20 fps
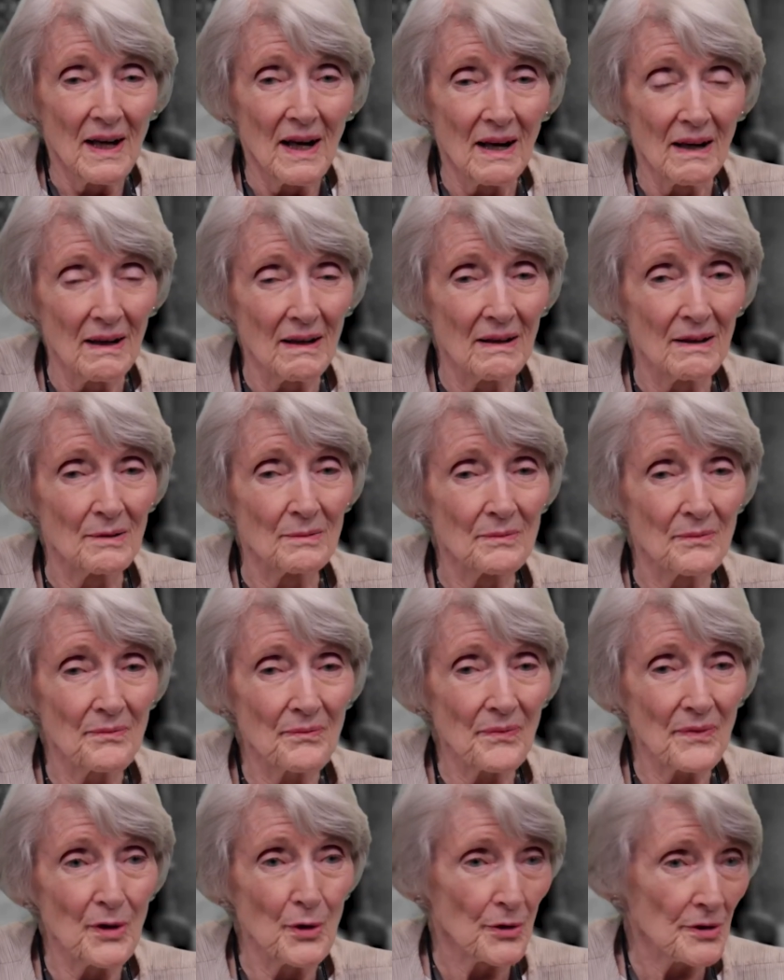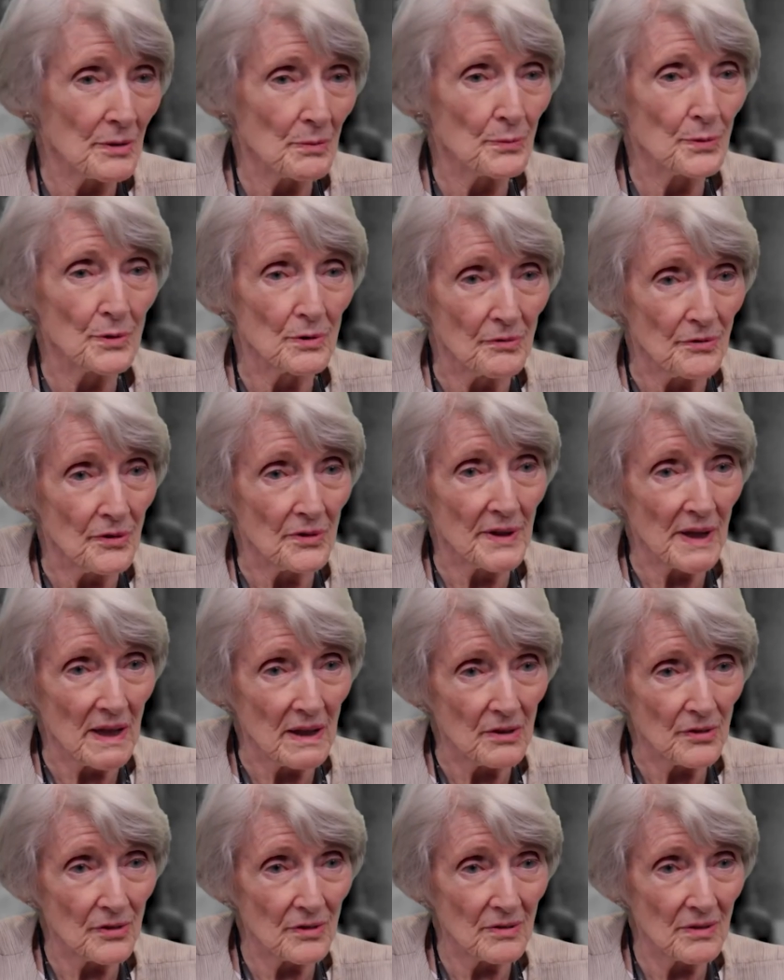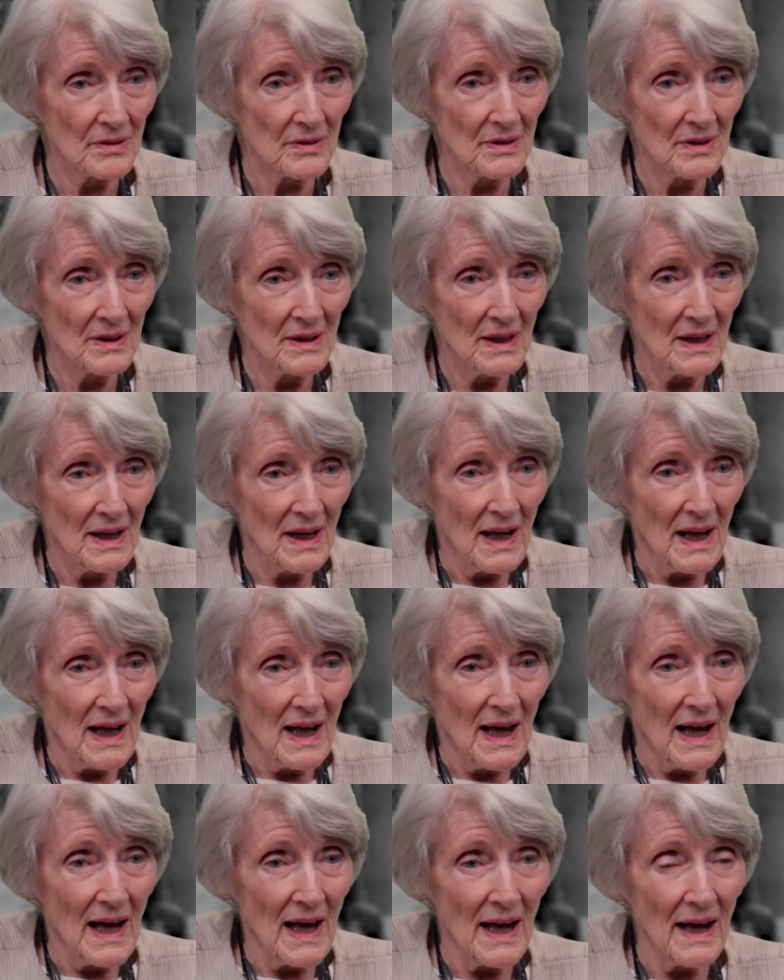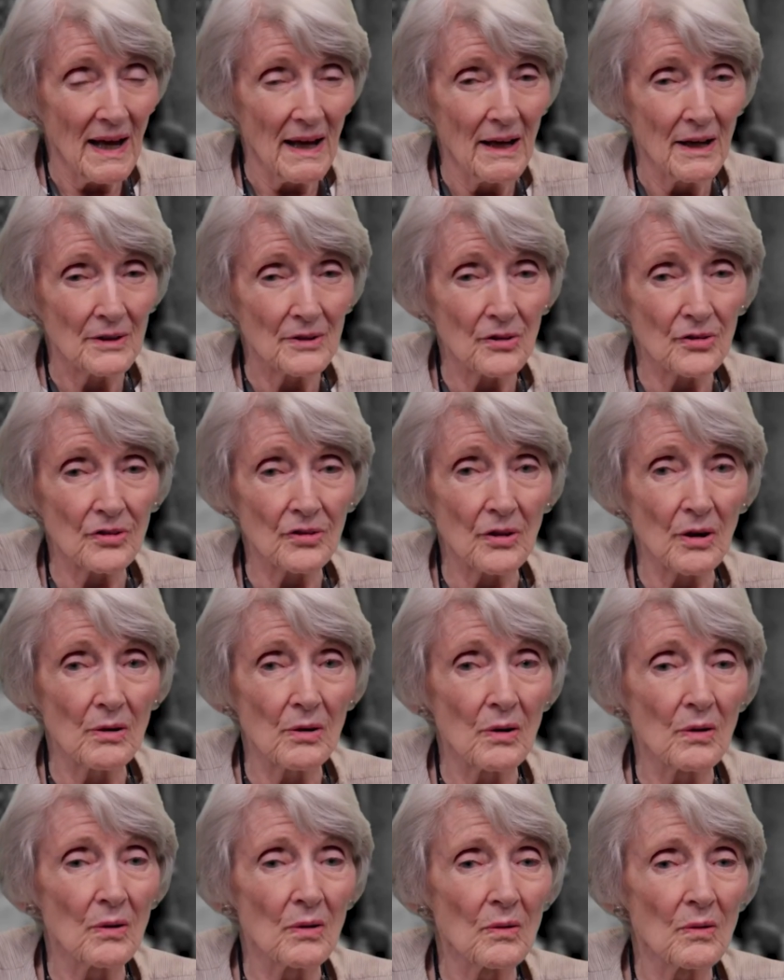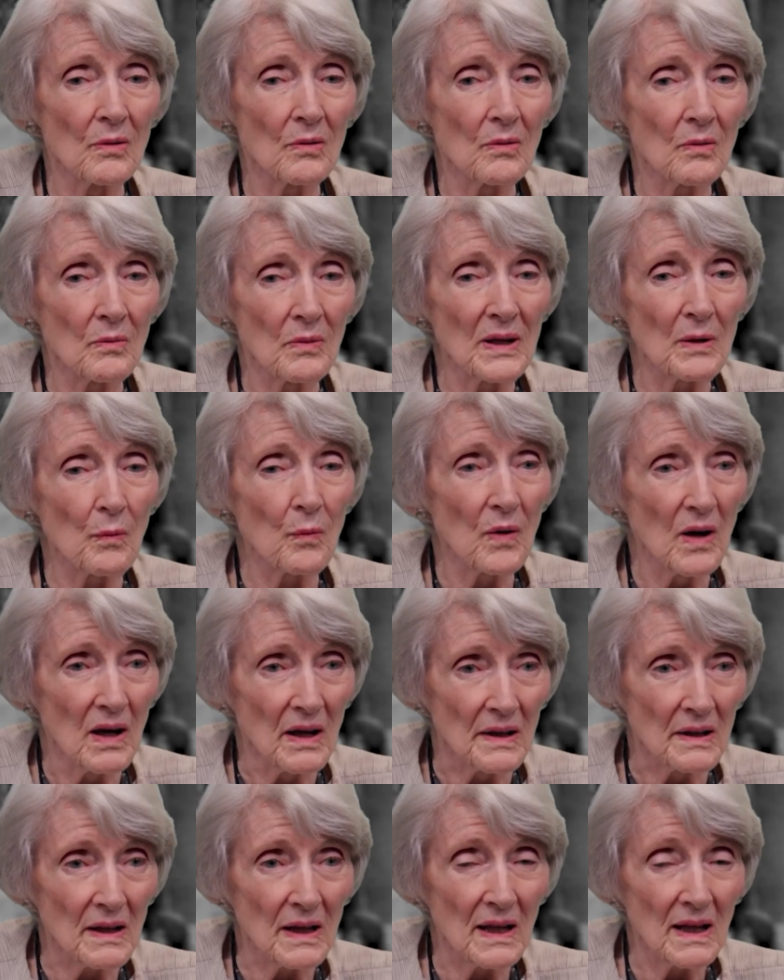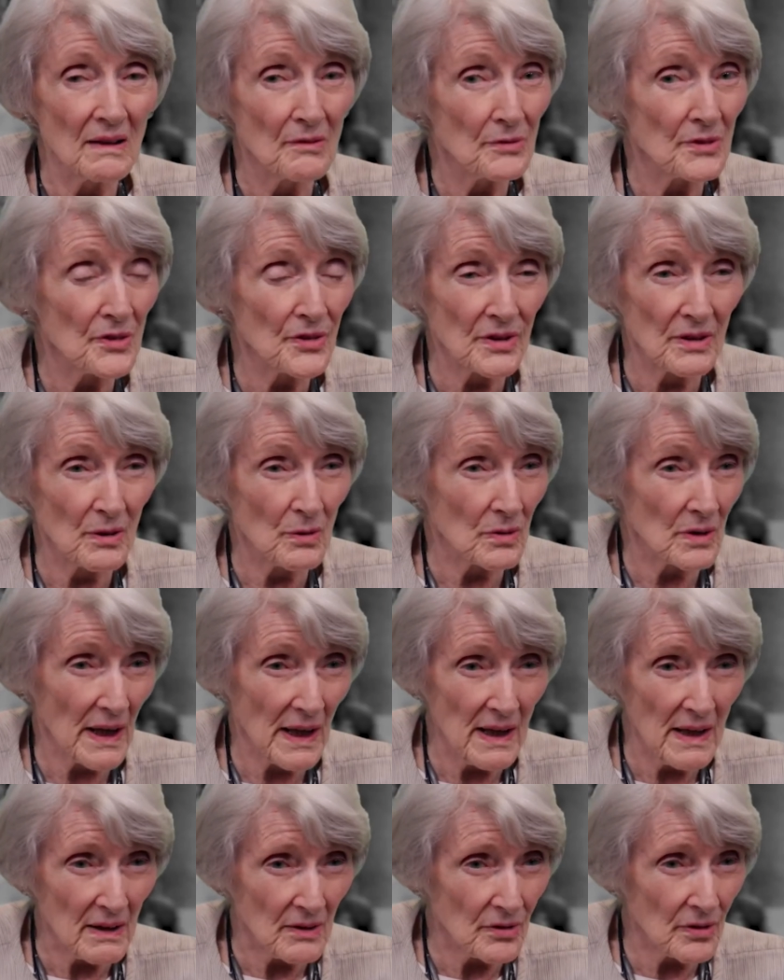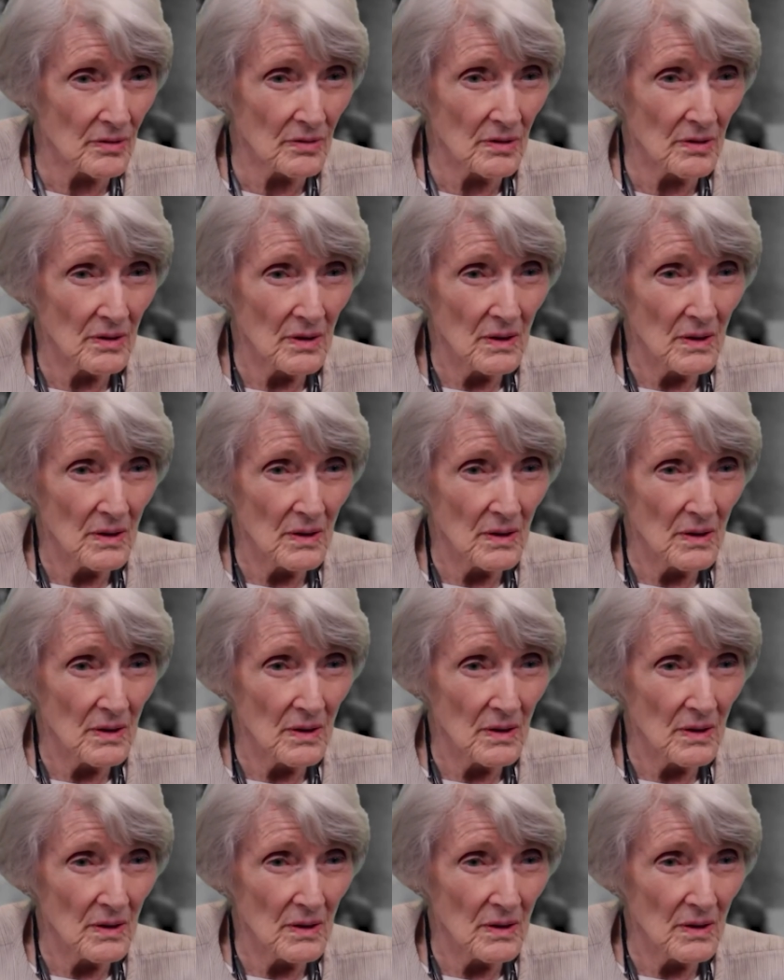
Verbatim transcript: um, you can prove your case. Right. And so we won every single case